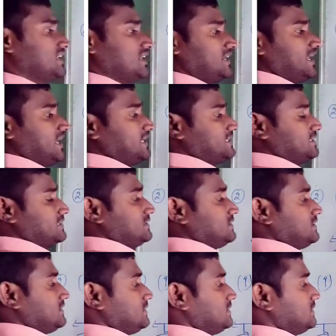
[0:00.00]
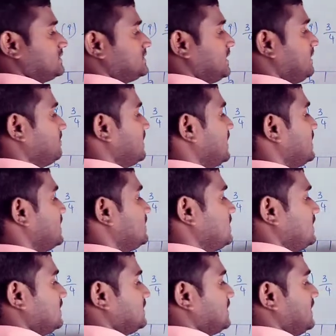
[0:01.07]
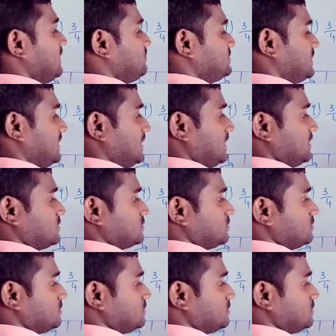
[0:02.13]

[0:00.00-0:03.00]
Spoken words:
like the same manner the left side also.